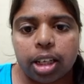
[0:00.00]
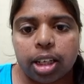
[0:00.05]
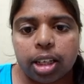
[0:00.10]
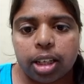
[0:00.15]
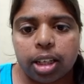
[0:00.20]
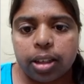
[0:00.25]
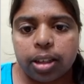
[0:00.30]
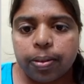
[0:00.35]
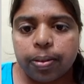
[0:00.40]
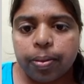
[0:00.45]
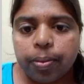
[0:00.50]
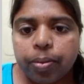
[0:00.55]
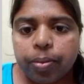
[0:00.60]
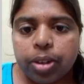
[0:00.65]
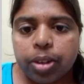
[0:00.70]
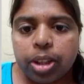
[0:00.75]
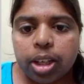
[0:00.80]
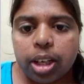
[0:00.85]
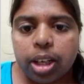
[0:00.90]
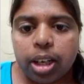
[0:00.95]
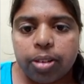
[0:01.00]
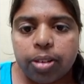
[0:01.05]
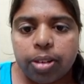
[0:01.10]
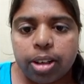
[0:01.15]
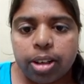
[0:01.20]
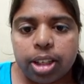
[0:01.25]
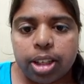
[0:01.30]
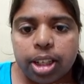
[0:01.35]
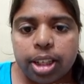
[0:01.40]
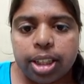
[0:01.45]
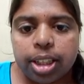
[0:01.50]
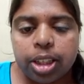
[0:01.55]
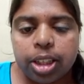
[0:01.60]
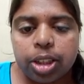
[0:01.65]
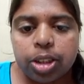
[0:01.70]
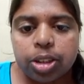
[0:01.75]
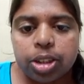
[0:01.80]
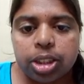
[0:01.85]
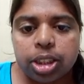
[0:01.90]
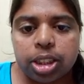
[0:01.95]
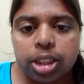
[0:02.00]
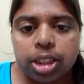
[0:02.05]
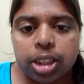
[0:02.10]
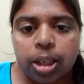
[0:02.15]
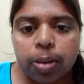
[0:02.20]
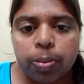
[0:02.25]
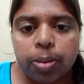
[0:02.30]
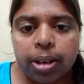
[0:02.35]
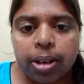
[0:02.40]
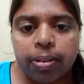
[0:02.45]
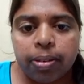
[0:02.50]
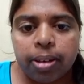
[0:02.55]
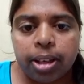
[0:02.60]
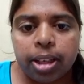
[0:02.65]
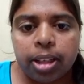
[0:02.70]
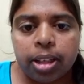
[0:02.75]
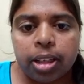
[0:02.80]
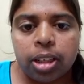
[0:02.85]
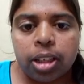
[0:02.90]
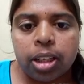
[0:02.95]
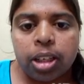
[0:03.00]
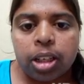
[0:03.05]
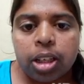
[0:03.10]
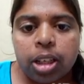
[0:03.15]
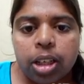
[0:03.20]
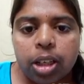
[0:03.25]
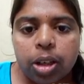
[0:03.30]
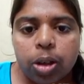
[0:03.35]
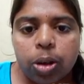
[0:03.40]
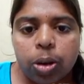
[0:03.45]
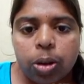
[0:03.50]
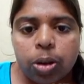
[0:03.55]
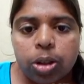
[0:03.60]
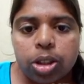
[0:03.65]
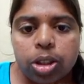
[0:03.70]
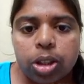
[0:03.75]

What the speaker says: converted into system level codes or